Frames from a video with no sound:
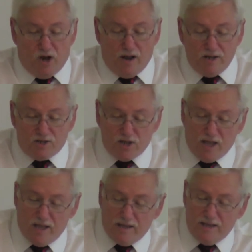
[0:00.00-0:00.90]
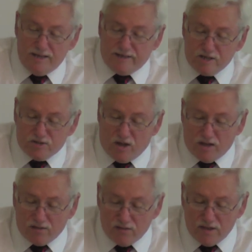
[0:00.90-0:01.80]
John is saying he does
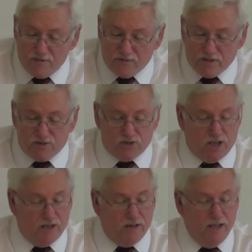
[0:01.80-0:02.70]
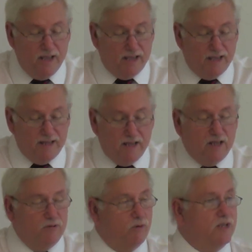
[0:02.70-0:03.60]
not live in sin. He,
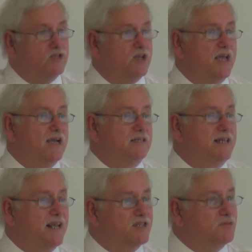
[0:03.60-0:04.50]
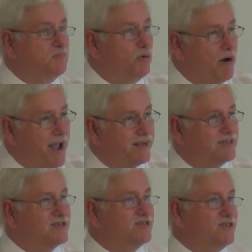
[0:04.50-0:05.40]
what he's saying is he doesn't
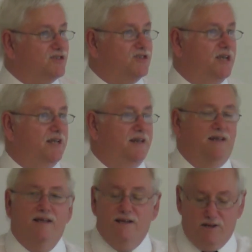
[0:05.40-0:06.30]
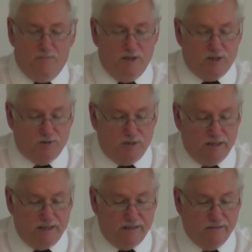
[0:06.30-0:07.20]
practice the sin
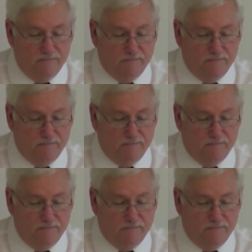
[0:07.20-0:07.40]
habitually.